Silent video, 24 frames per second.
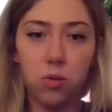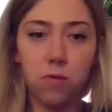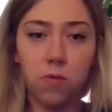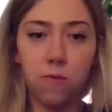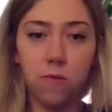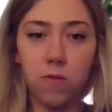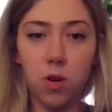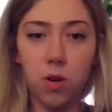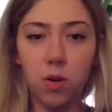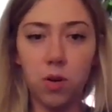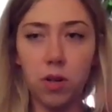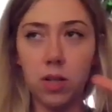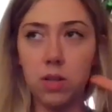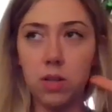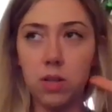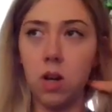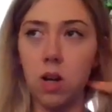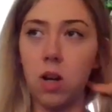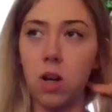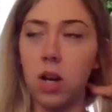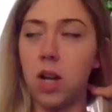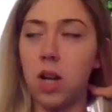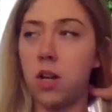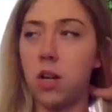to focus
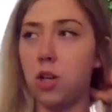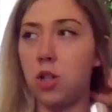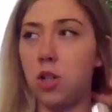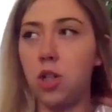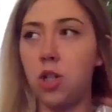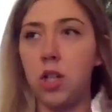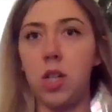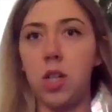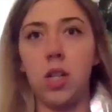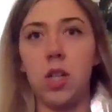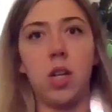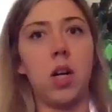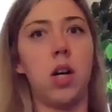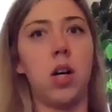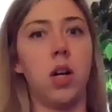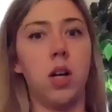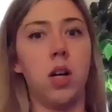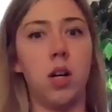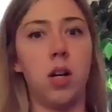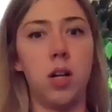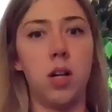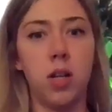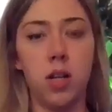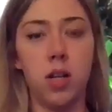our energy
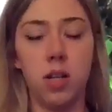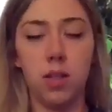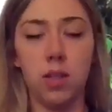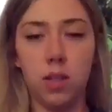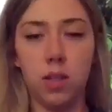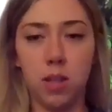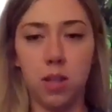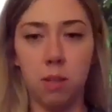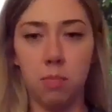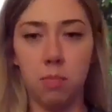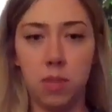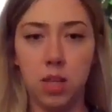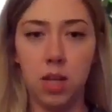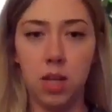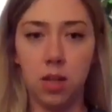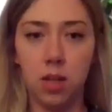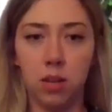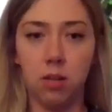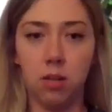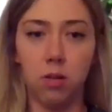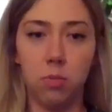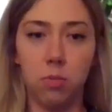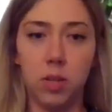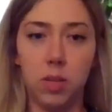on
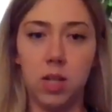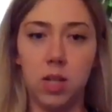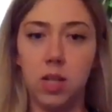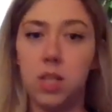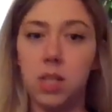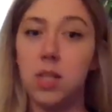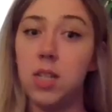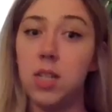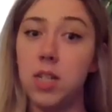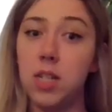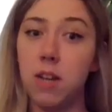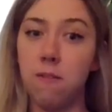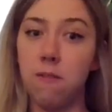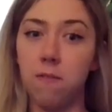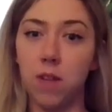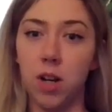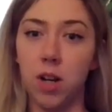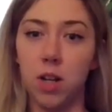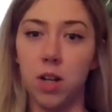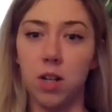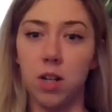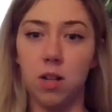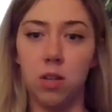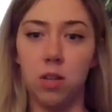something a little bit different.